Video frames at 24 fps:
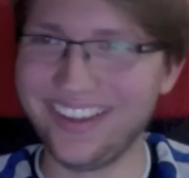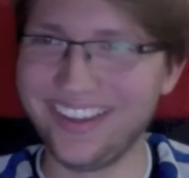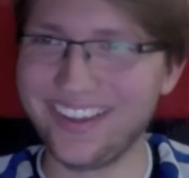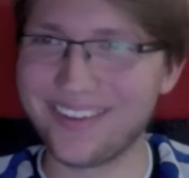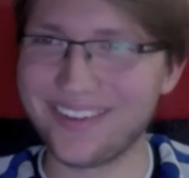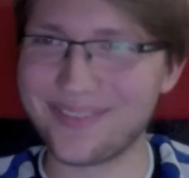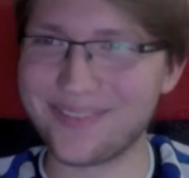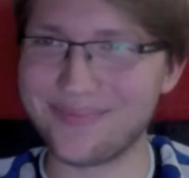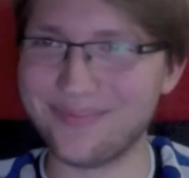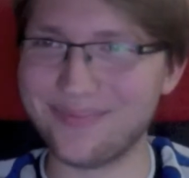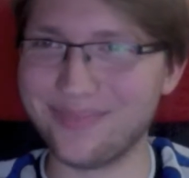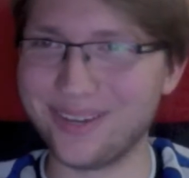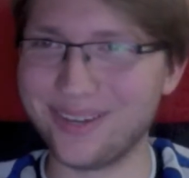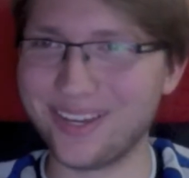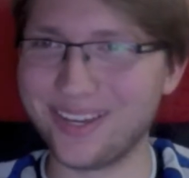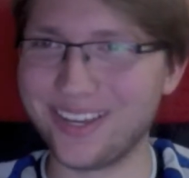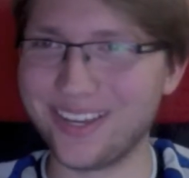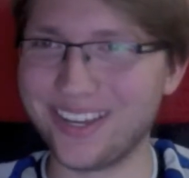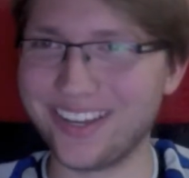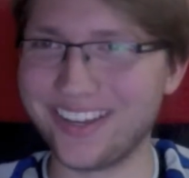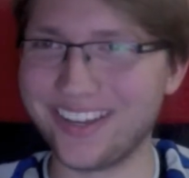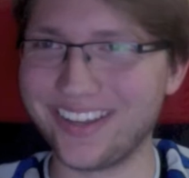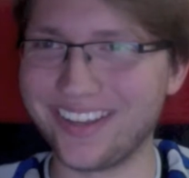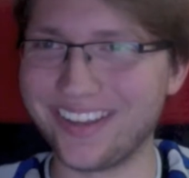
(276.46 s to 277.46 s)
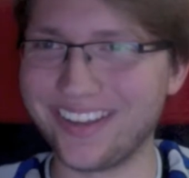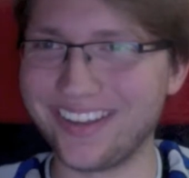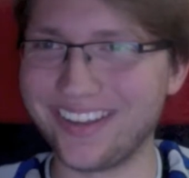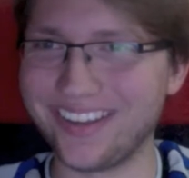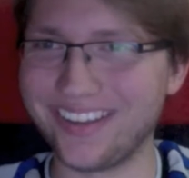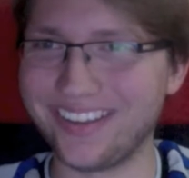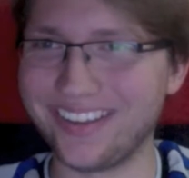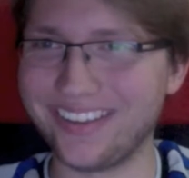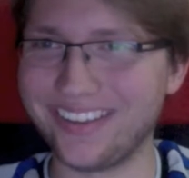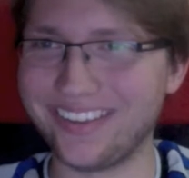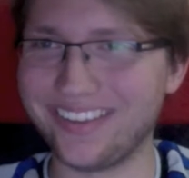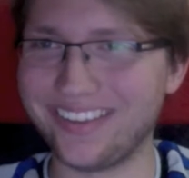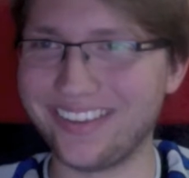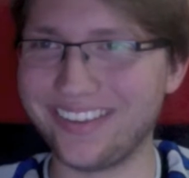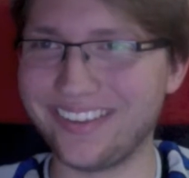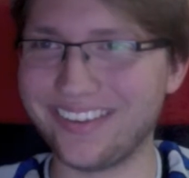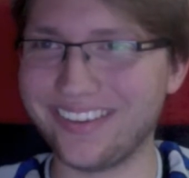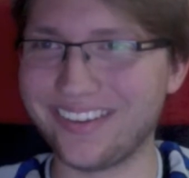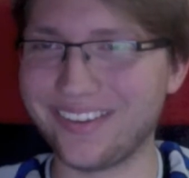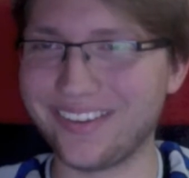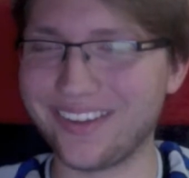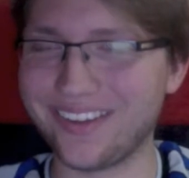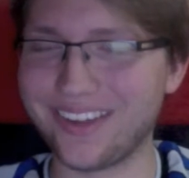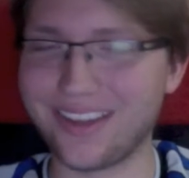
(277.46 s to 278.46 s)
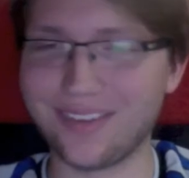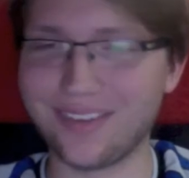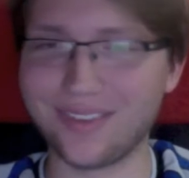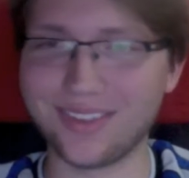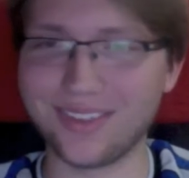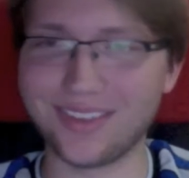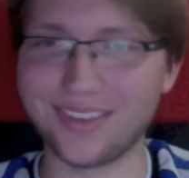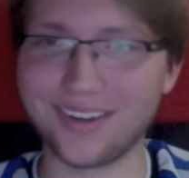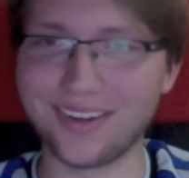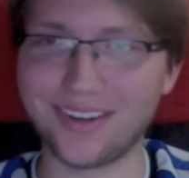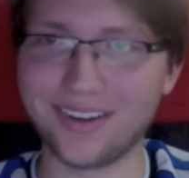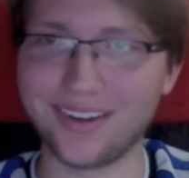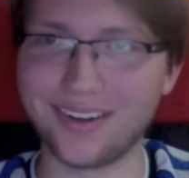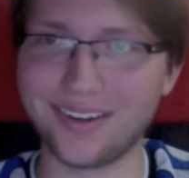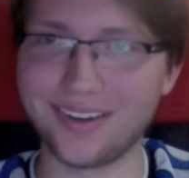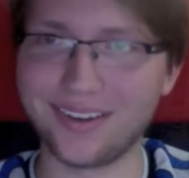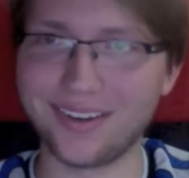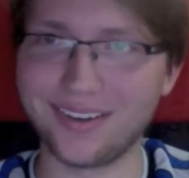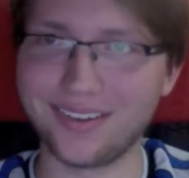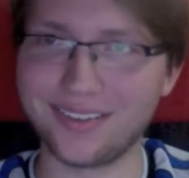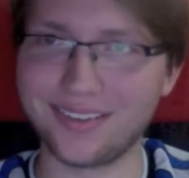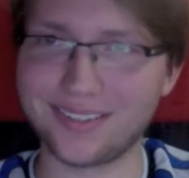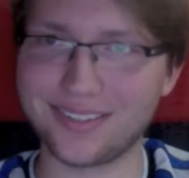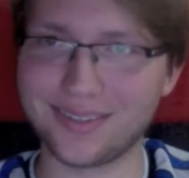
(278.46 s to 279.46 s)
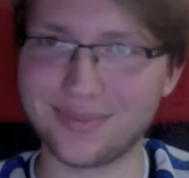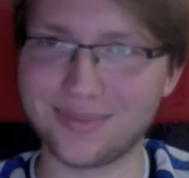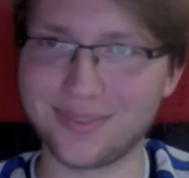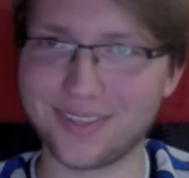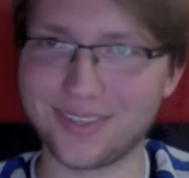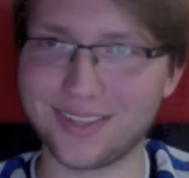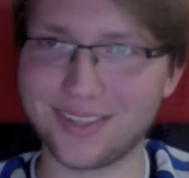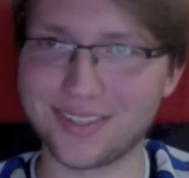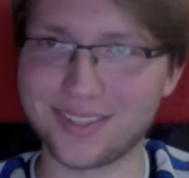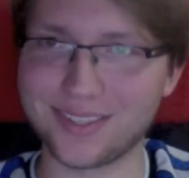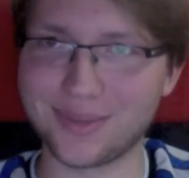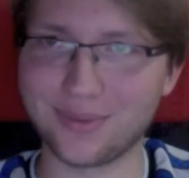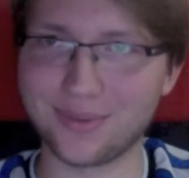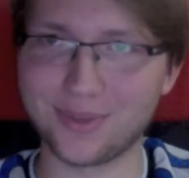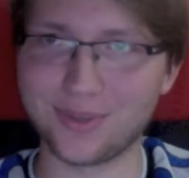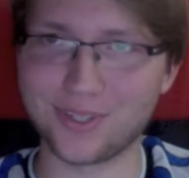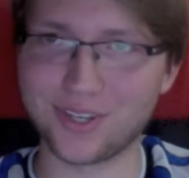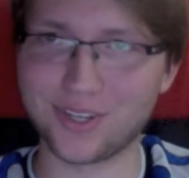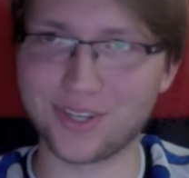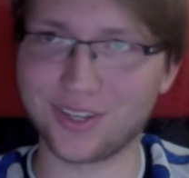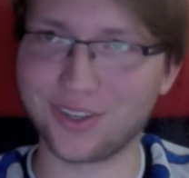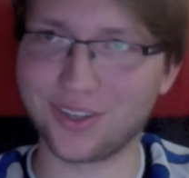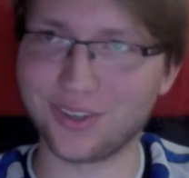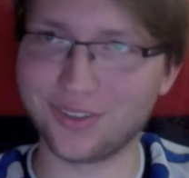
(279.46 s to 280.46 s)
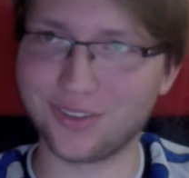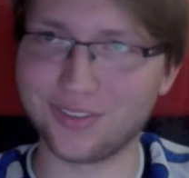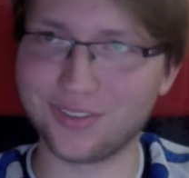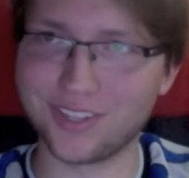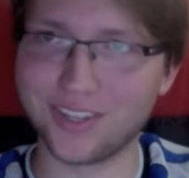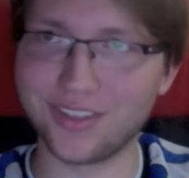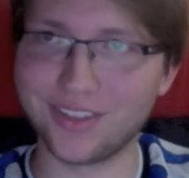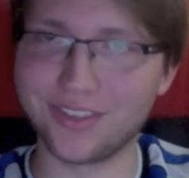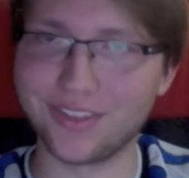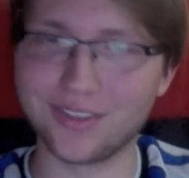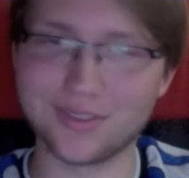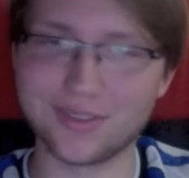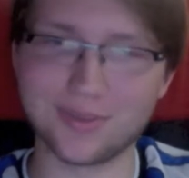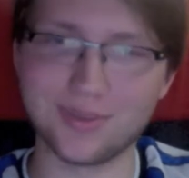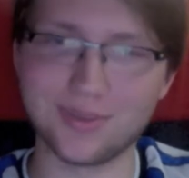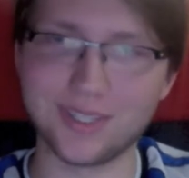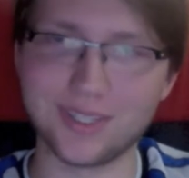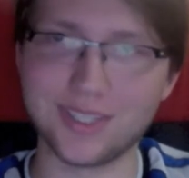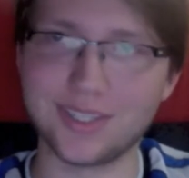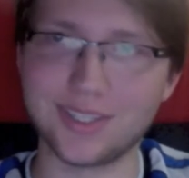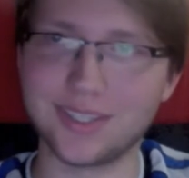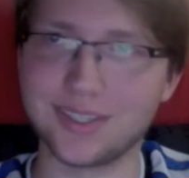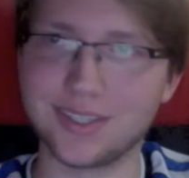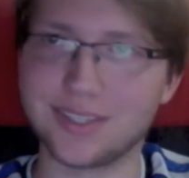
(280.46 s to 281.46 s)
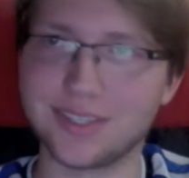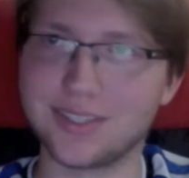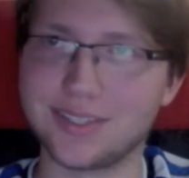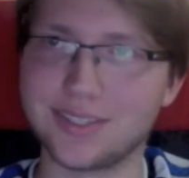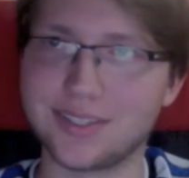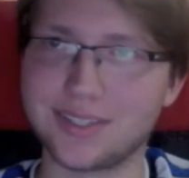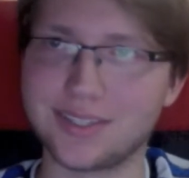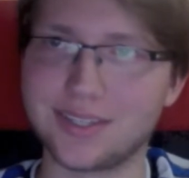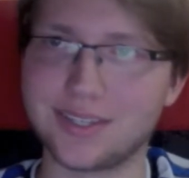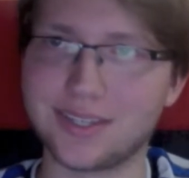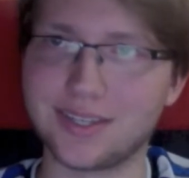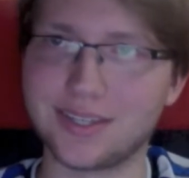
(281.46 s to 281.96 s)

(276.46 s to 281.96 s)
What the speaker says: But I have it there. Some things I wish I could have done this week is